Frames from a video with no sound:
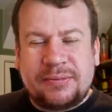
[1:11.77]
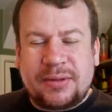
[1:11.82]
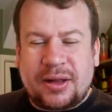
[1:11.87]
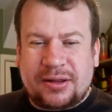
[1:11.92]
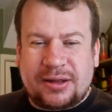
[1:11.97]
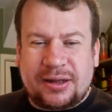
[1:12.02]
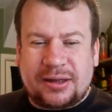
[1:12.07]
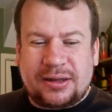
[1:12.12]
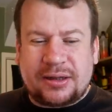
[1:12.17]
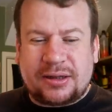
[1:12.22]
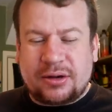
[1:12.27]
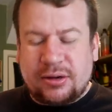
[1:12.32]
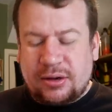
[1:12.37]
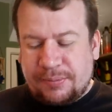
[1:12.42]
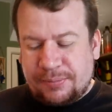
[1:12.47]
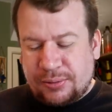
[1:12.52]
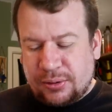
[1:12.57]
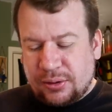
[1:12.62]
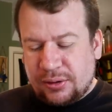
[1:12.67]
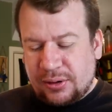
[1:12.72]
I think they call
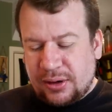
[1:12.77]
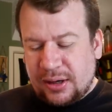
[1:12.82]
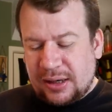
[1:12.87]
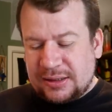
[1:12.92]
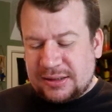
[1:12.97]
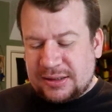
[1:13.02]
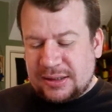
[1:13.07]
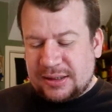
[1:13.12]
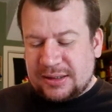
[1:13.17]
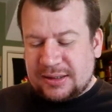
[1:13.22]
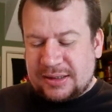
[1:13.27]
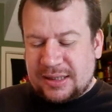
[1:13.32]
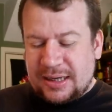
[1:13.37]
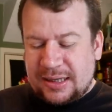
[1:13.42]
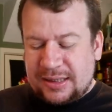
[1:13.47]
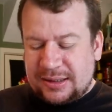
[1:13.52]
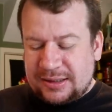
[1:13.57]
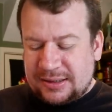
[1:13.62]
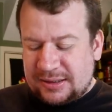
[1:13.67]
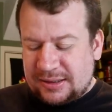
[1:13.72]
them pork rinds in the
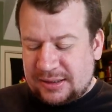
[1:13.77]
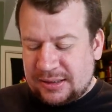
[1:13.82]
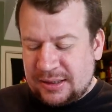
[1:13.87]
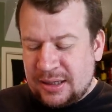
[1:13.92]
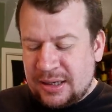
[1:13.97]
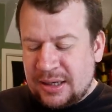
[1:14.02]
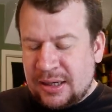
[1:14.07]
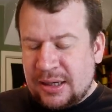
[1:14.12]
States.